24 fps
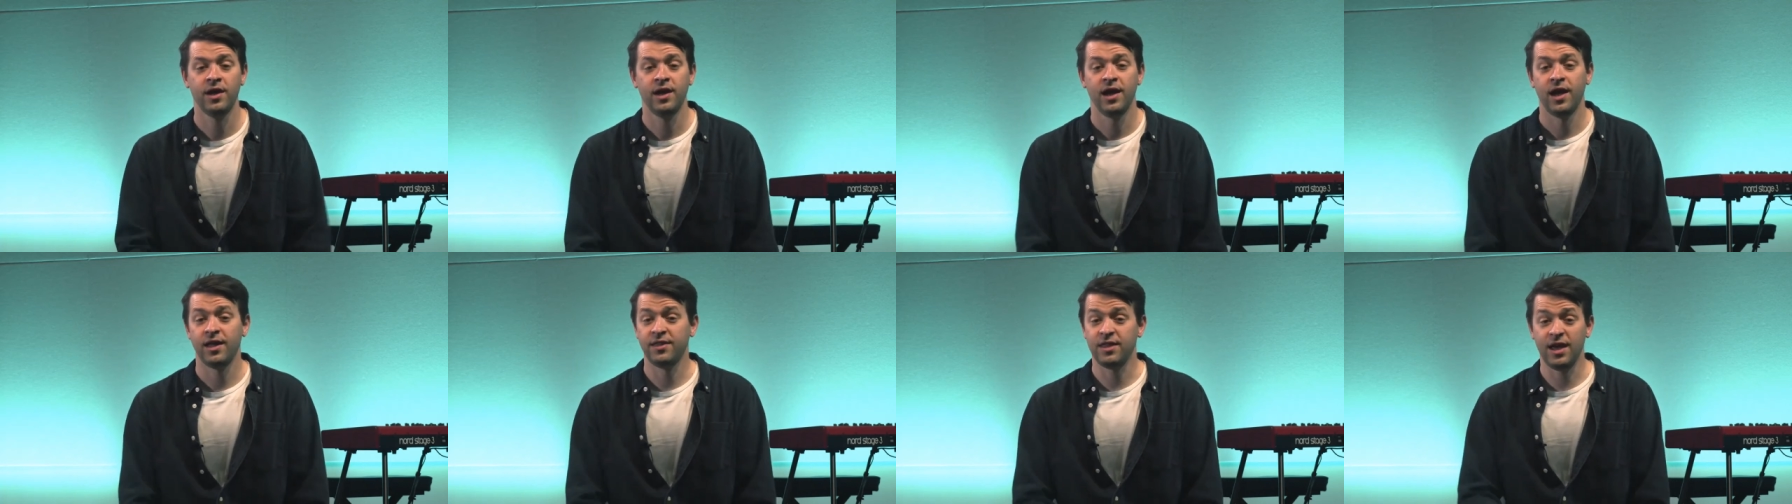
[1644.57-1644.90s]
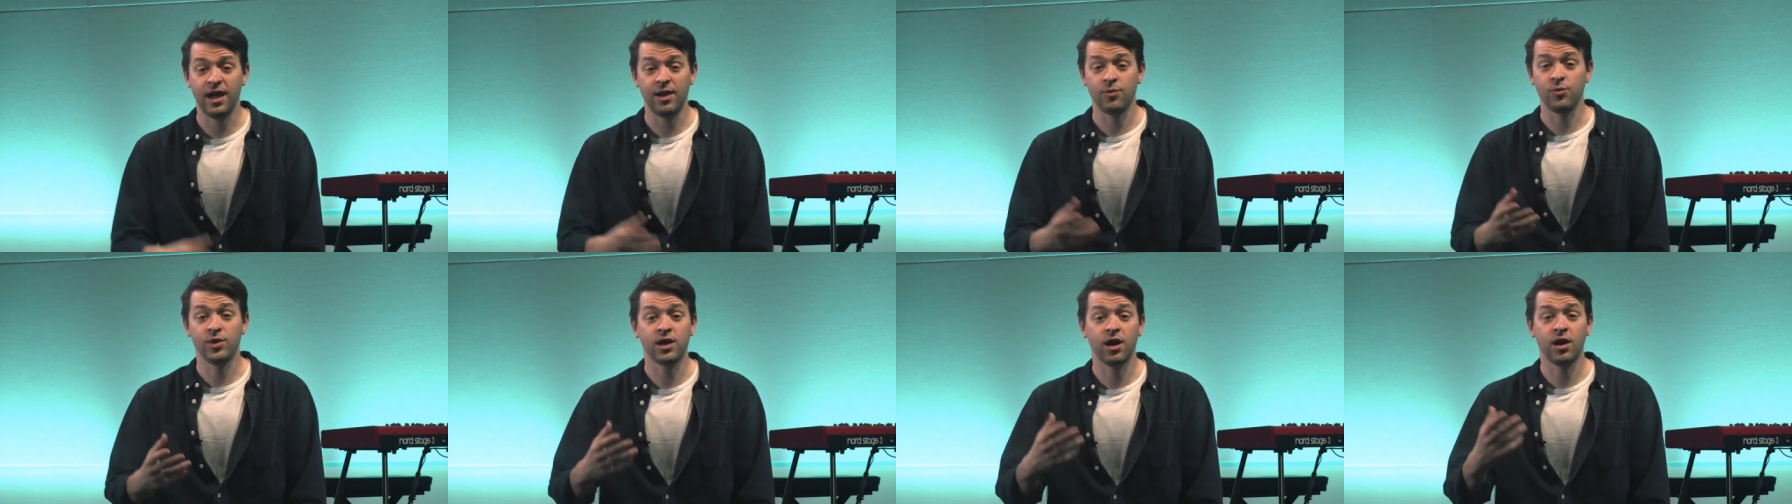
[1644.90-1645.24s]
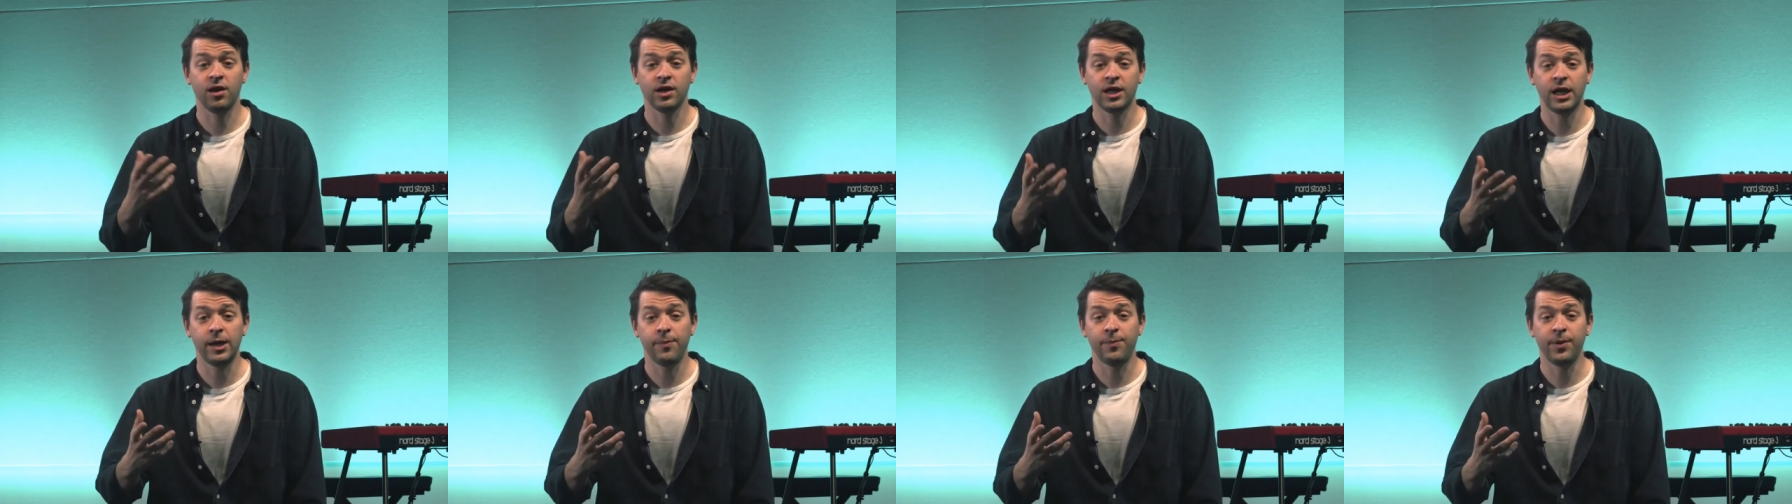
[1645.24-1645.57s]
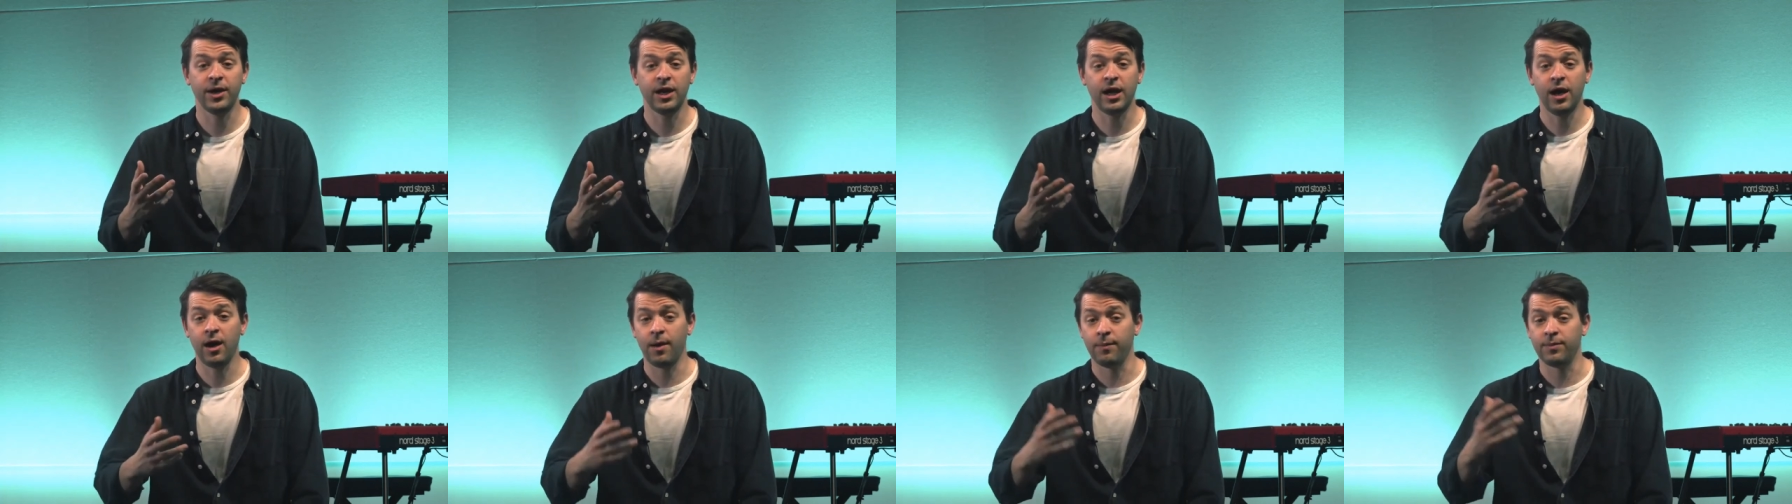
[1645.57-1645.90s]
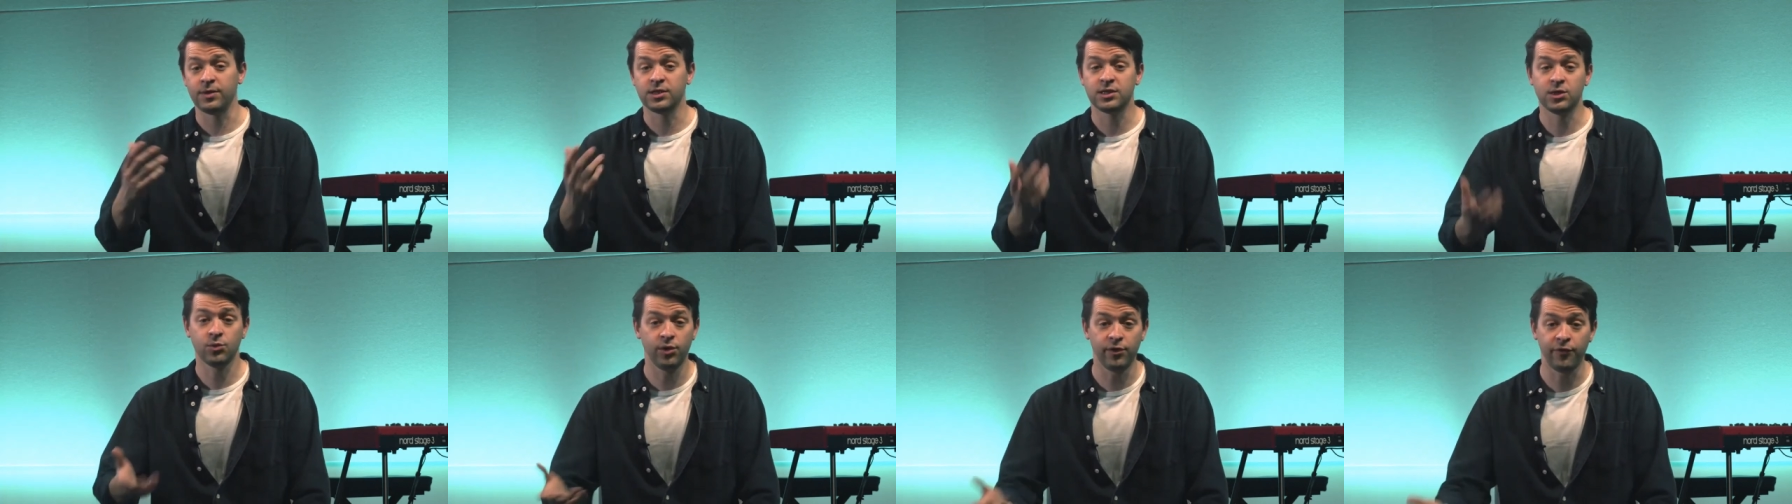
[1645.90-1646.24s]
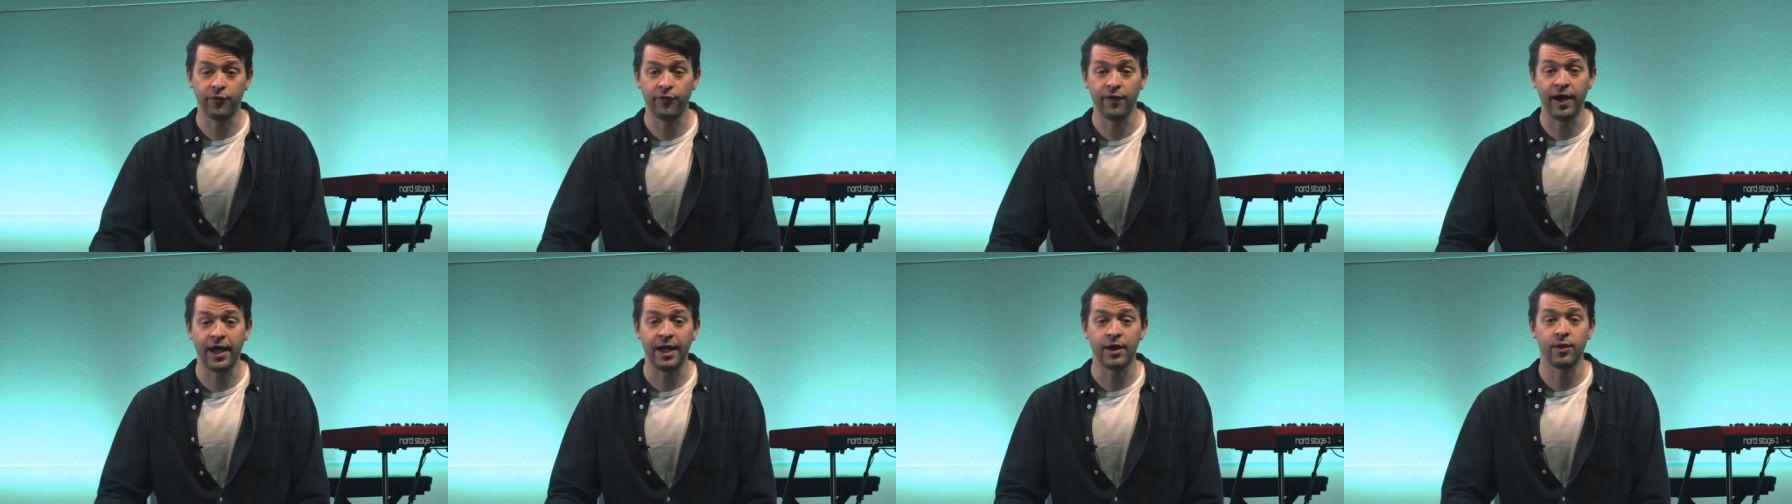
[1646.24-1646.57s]
And then we can't keep it up, and so we
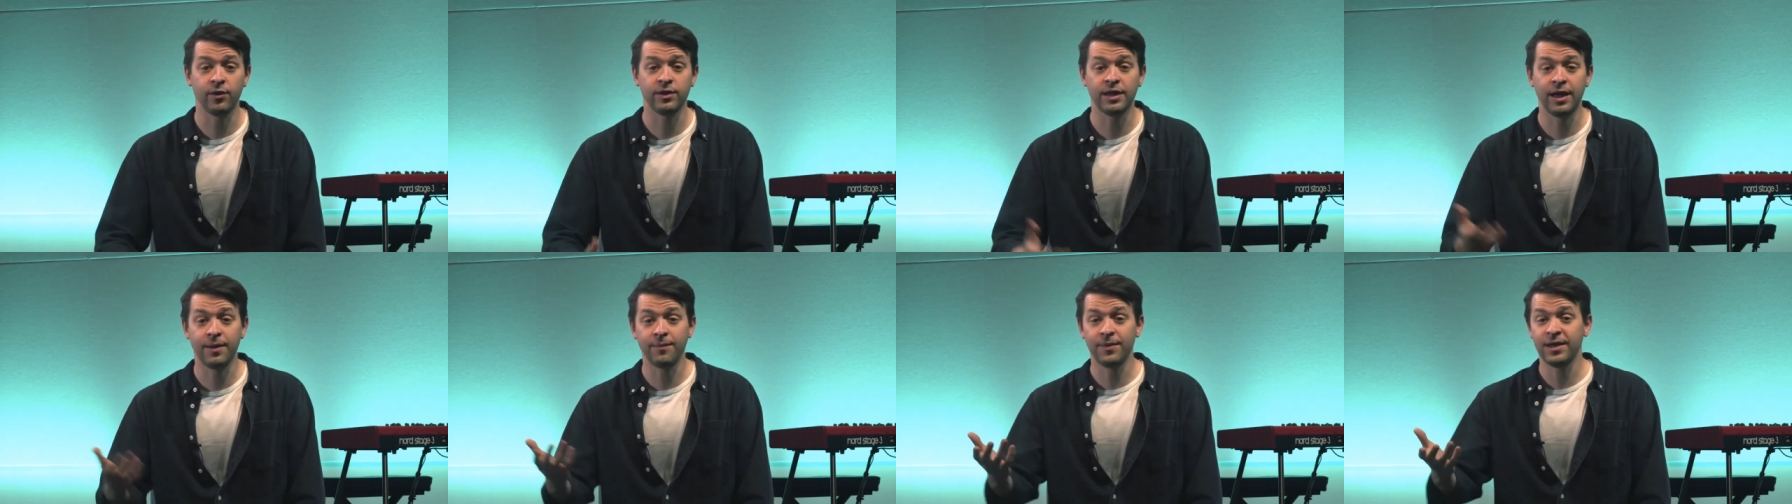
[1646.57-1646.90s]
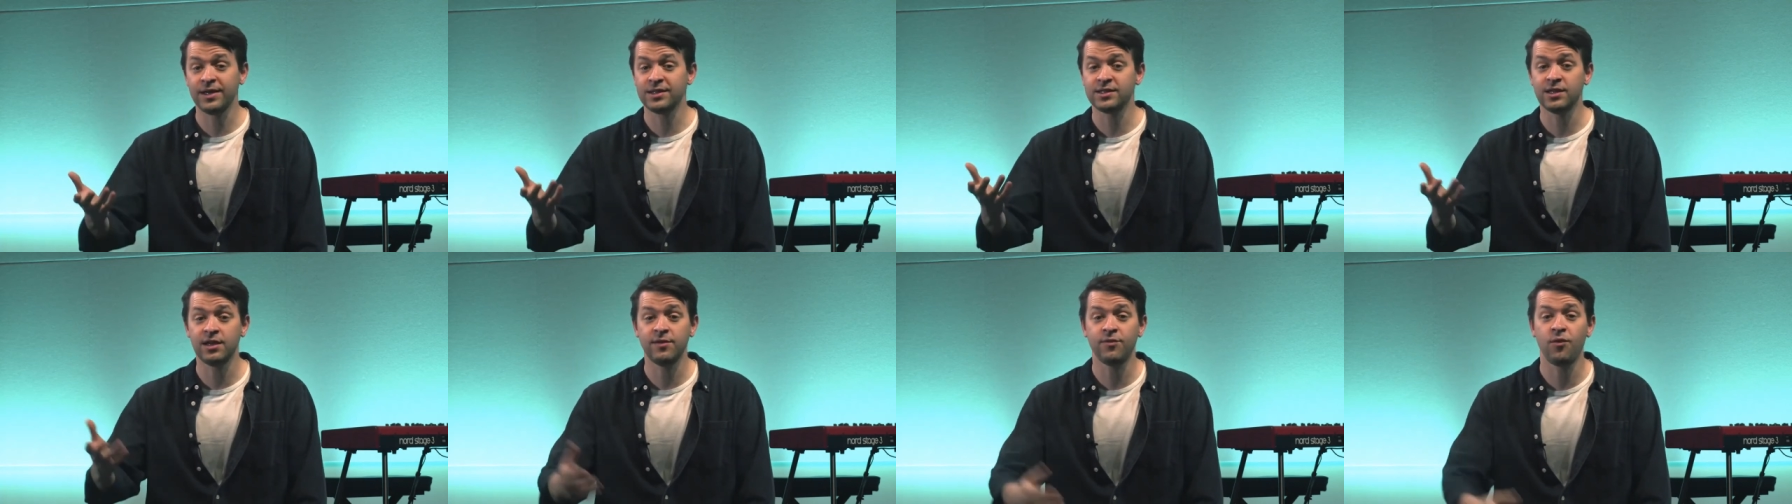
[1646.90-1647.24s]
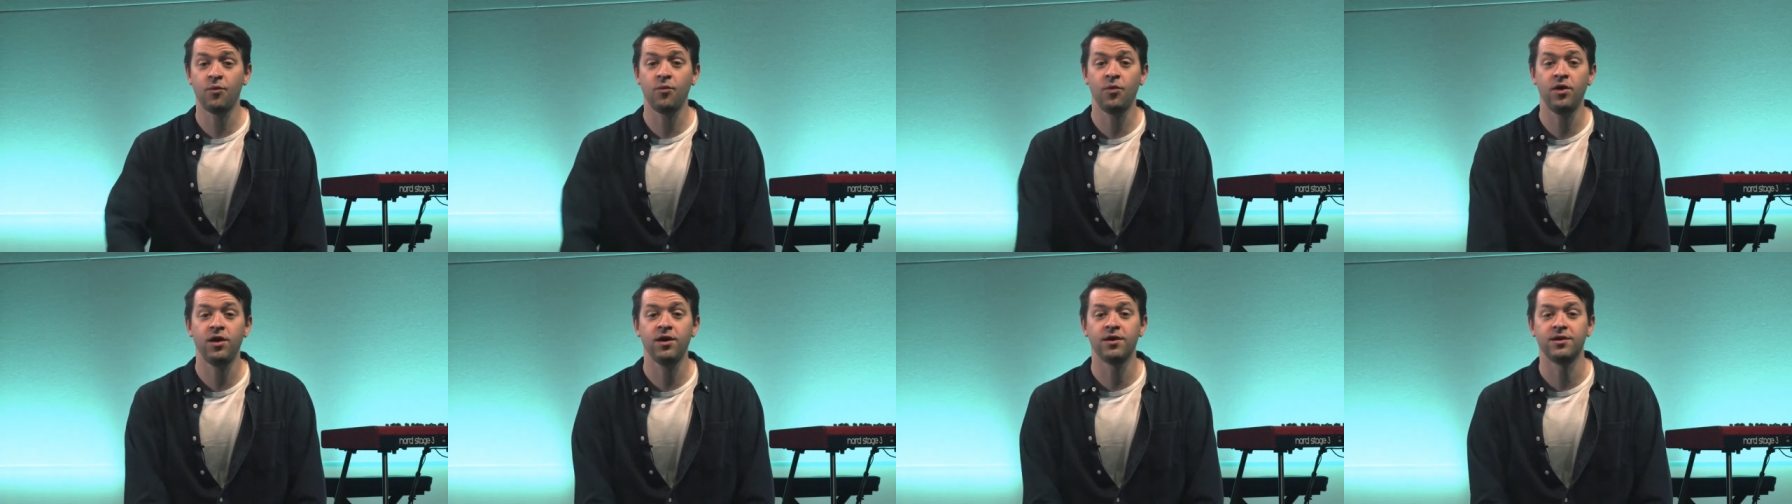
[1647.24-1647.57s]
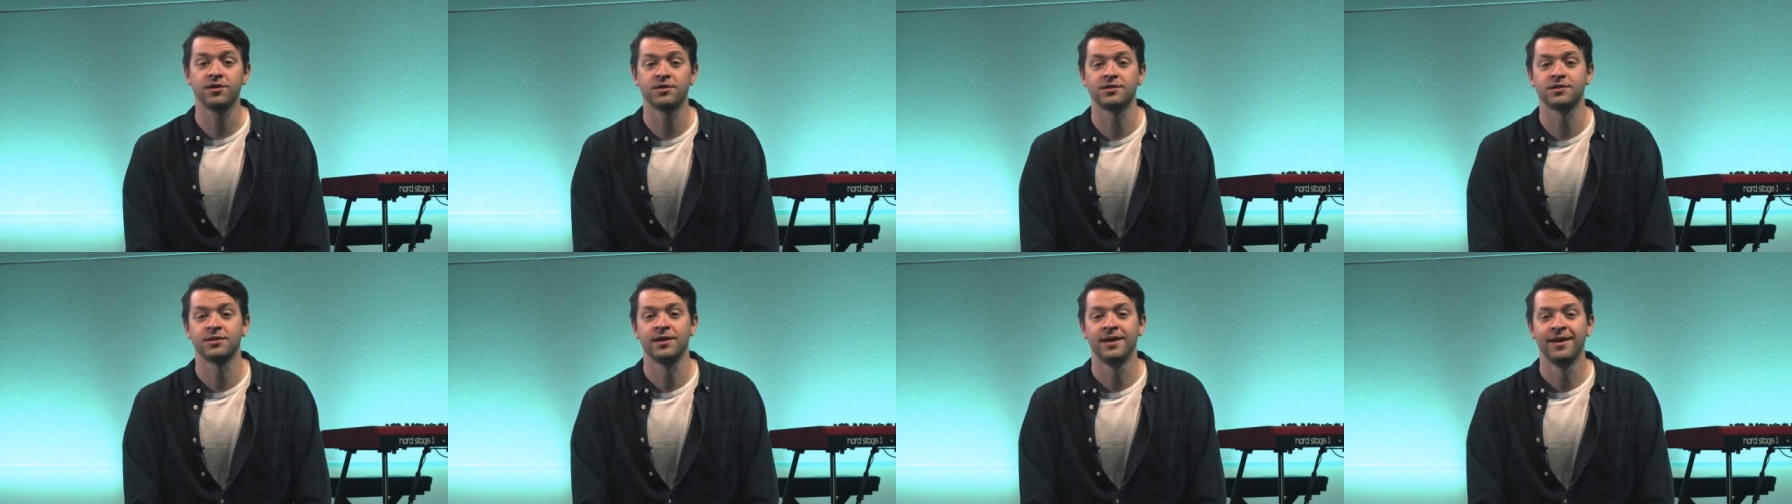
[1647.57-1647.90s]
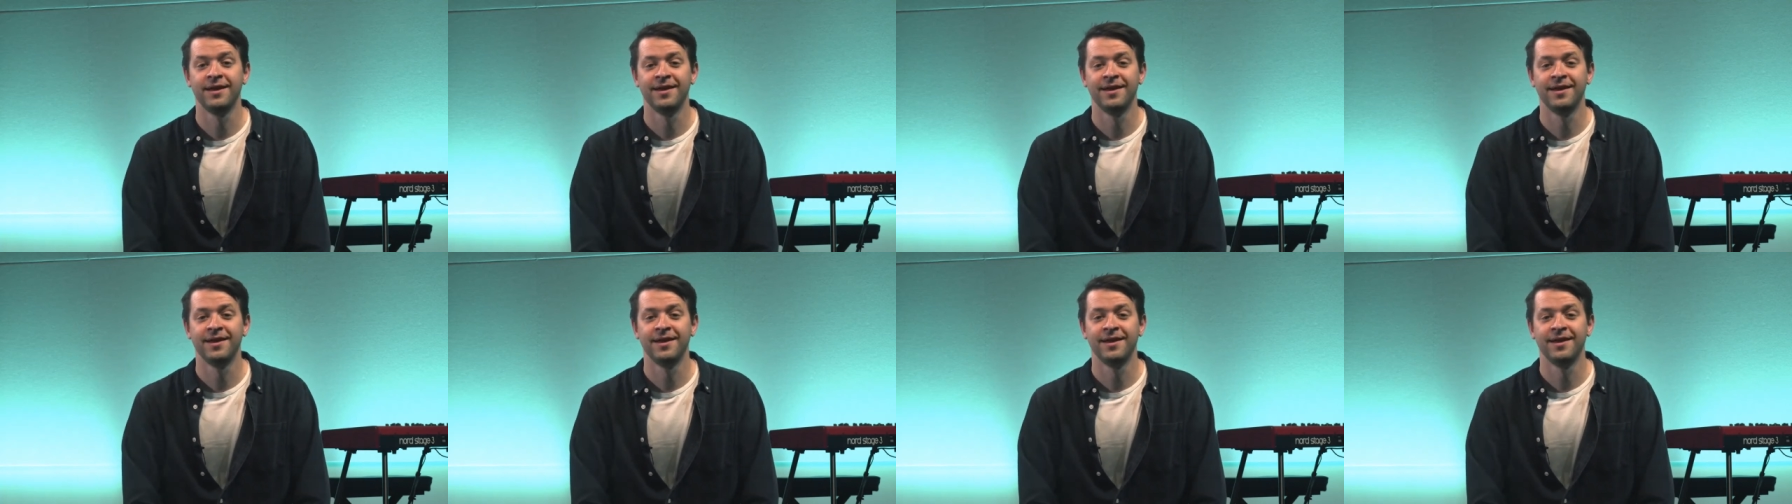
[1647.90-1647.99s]
fail, and that makes it even worse.